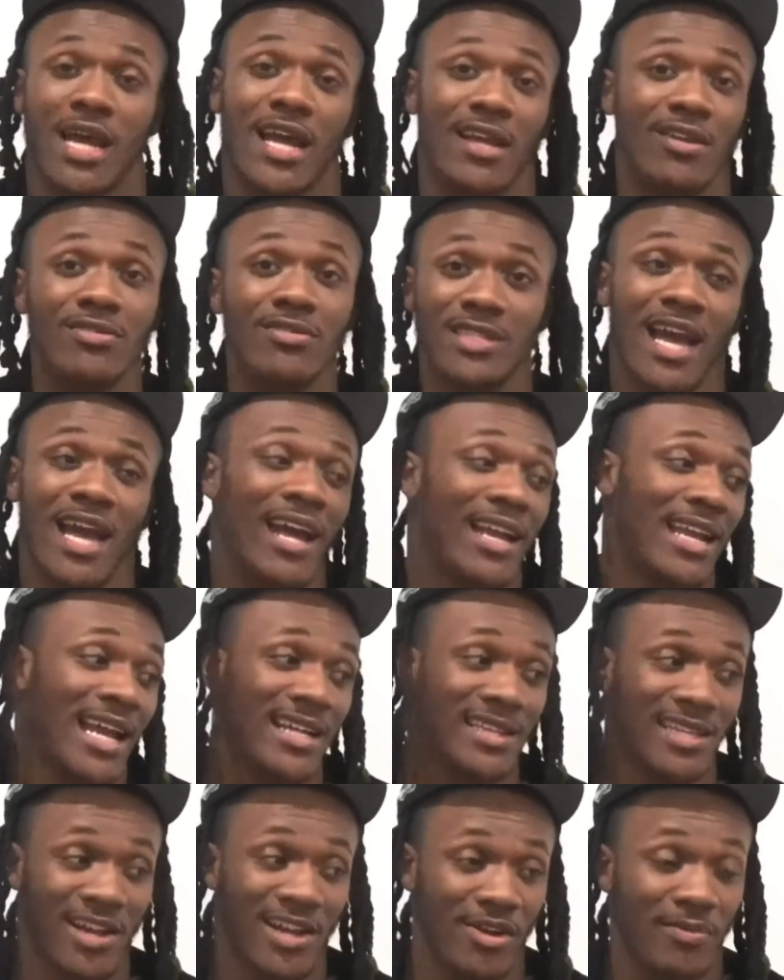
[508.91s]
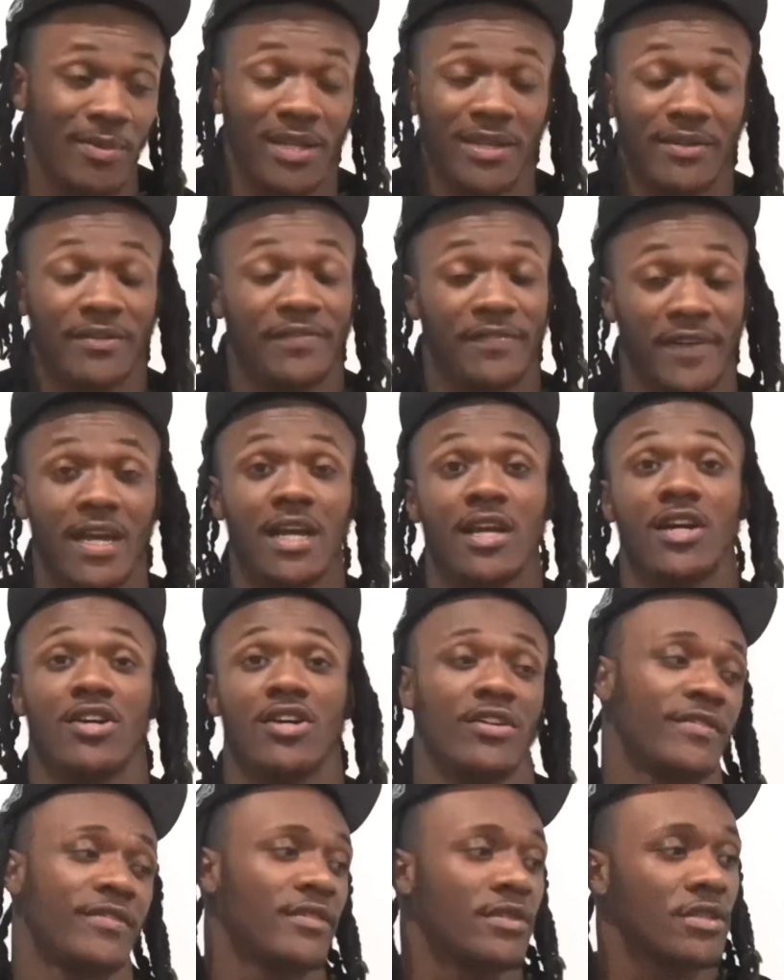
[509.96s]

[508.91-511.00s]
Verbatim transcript: Like, you try to, like, throw me the fuck off.